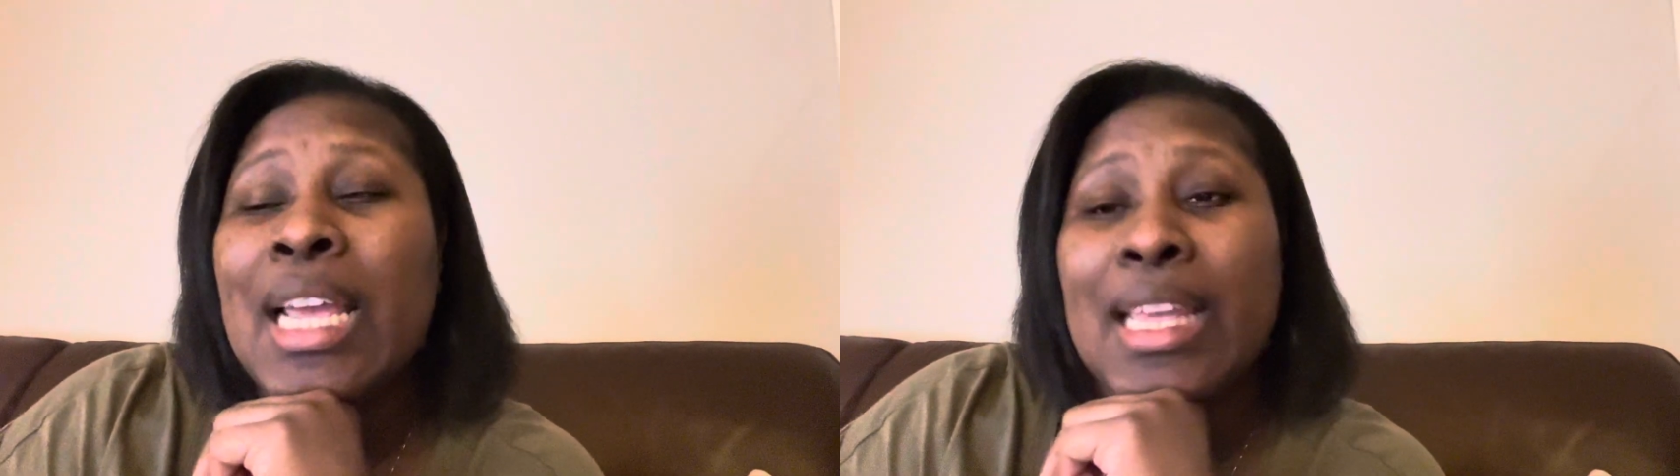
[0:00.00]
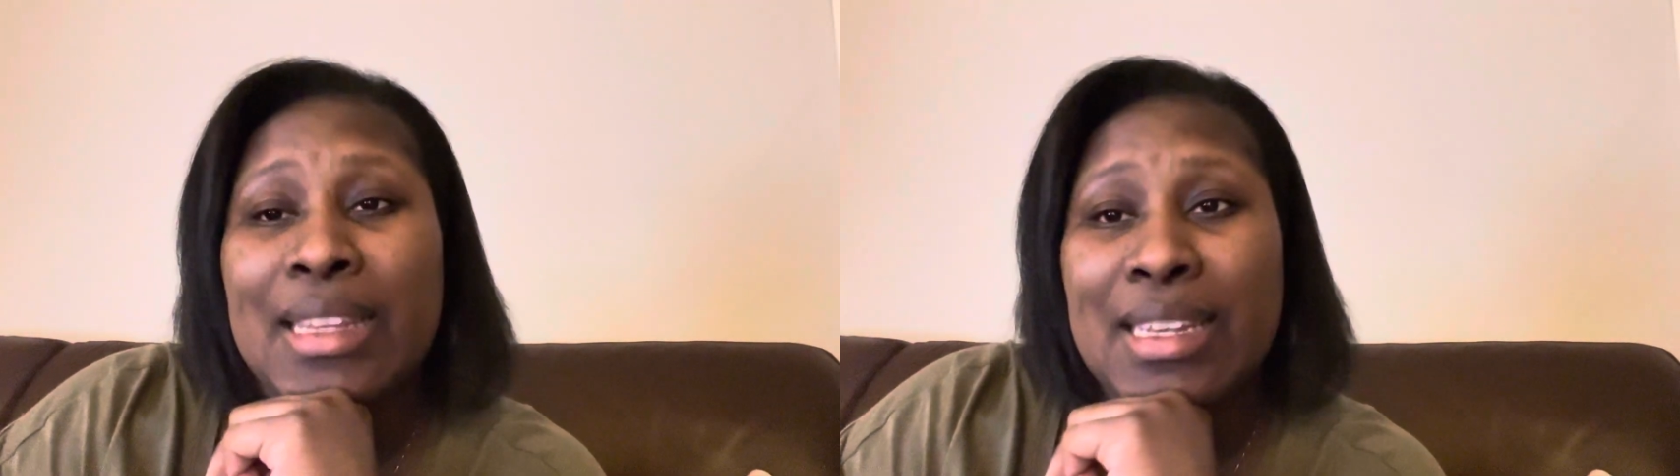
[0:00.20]

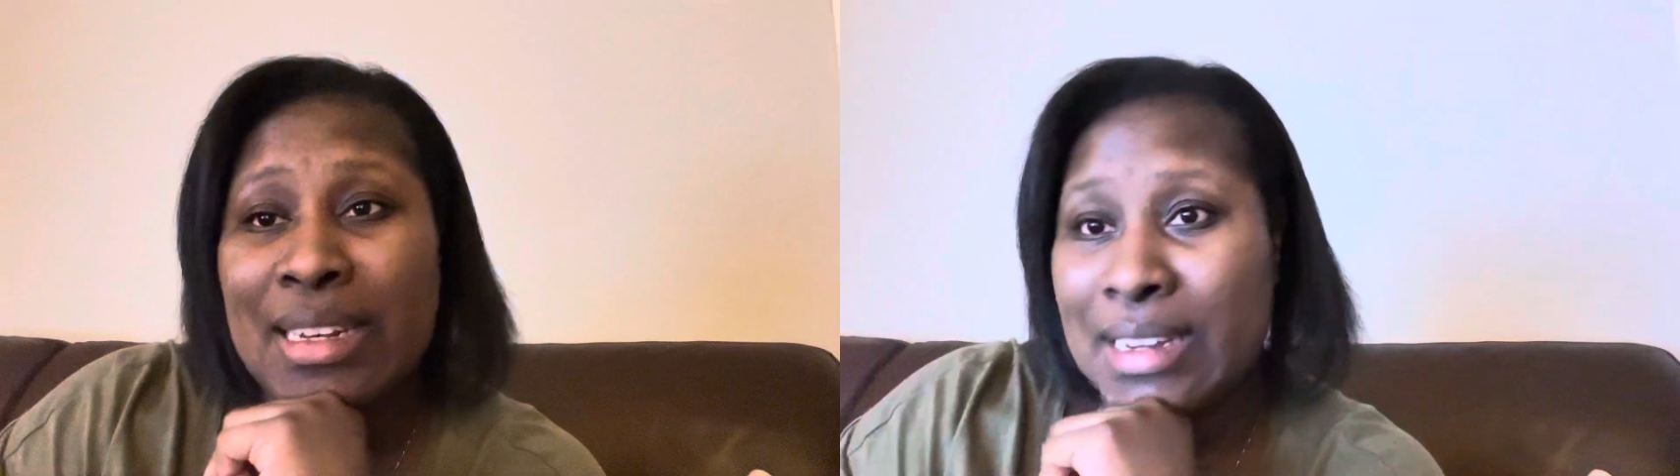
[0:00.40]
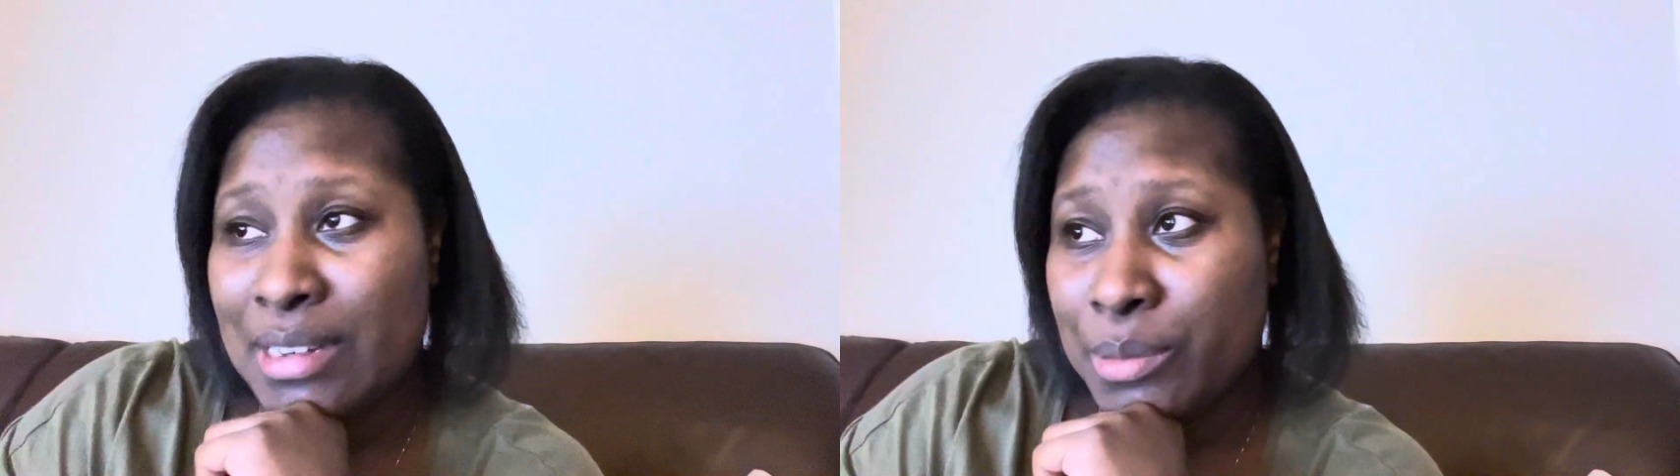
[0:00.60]
And then
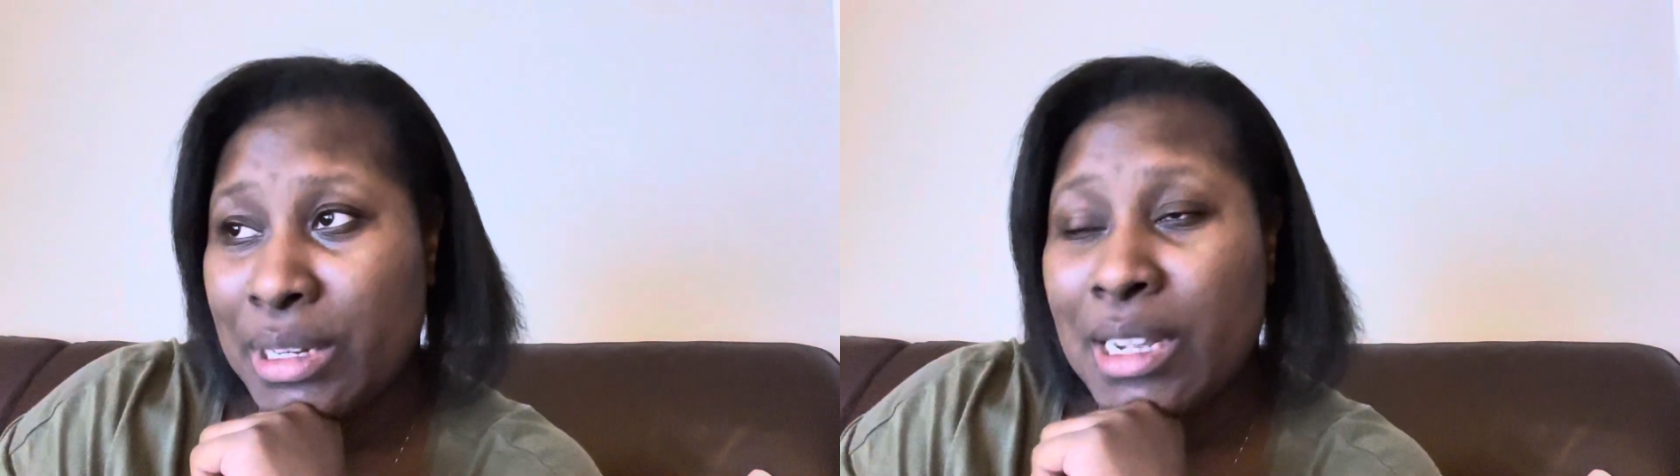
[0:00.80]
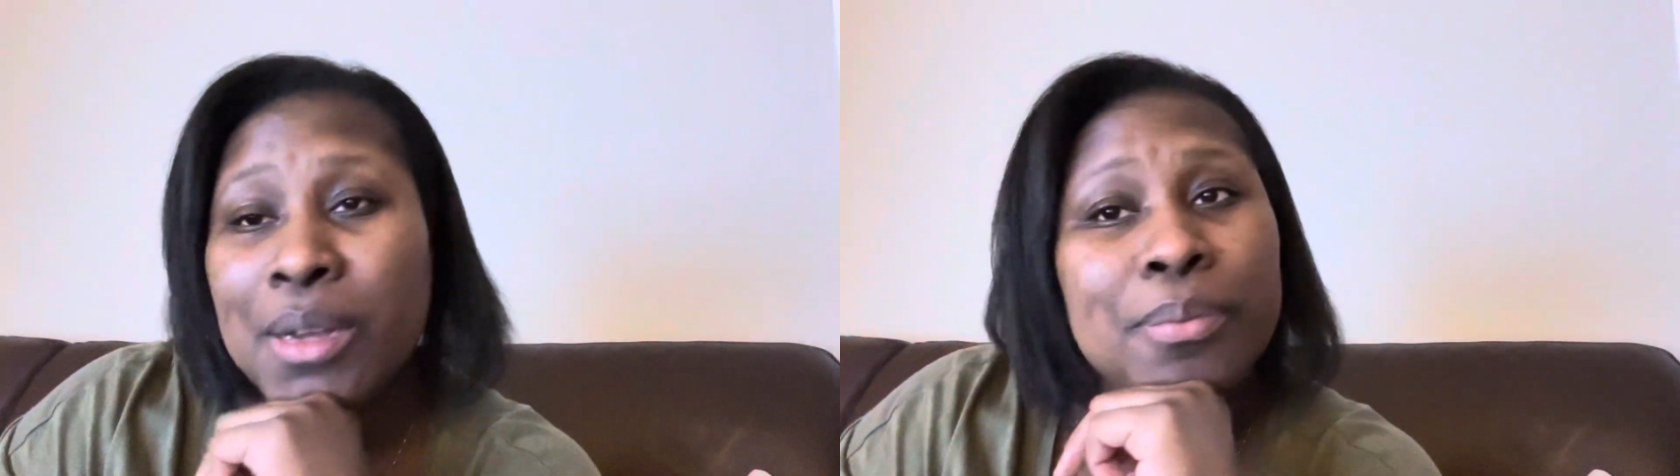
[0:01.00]
here we
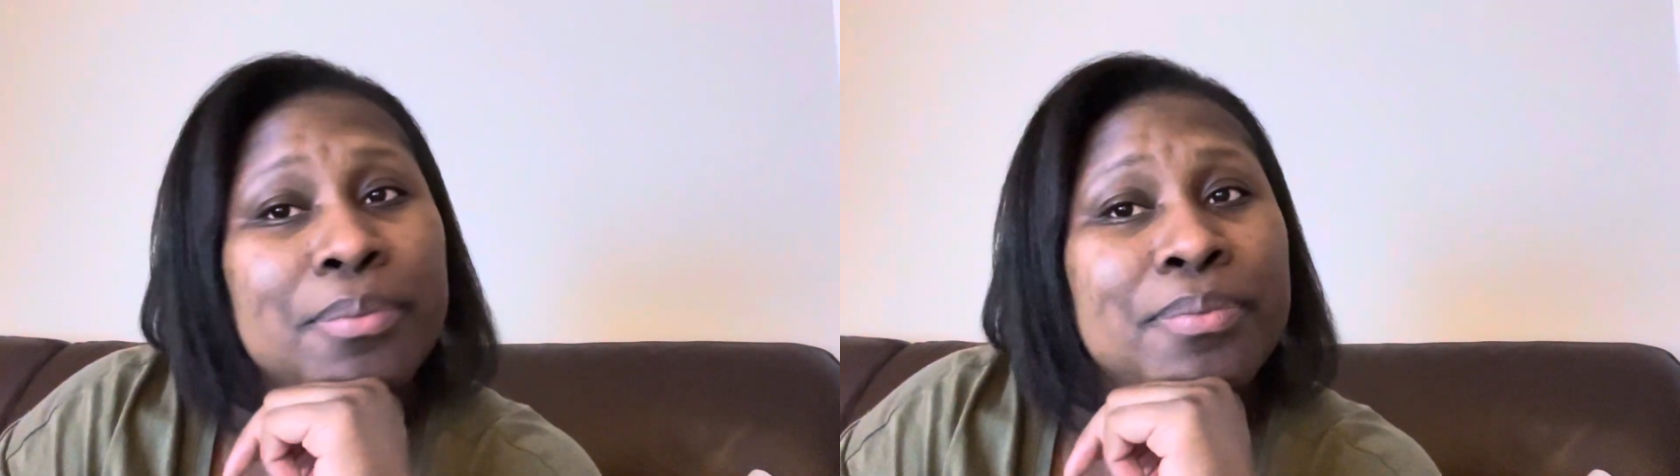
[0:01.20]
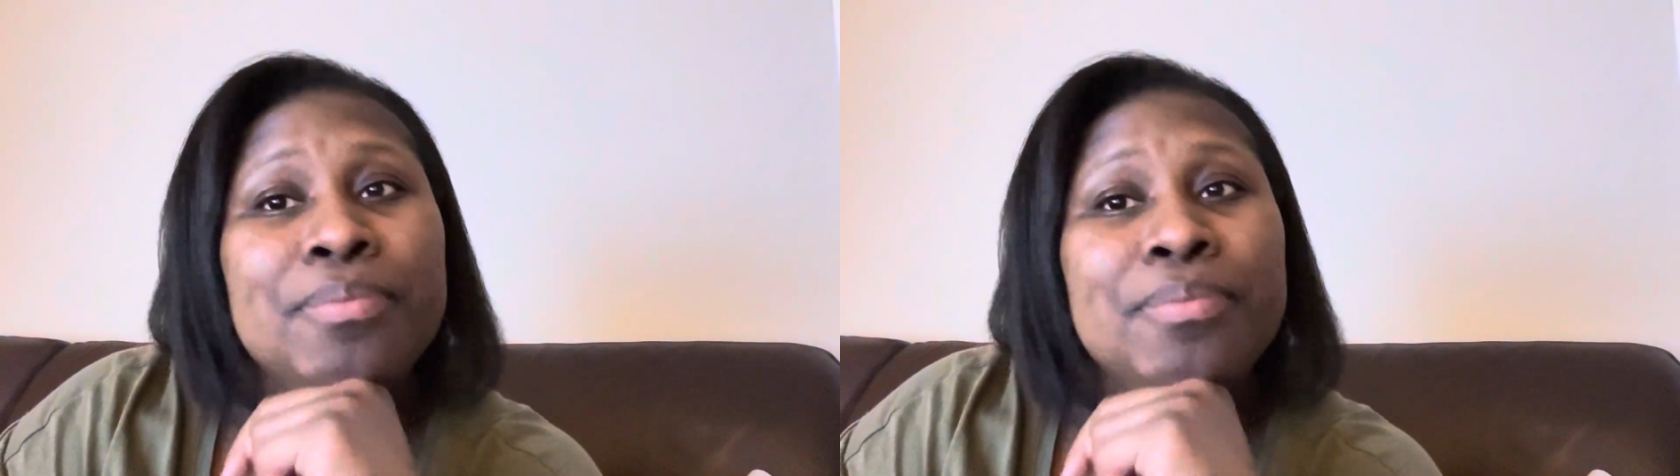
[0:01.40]
come.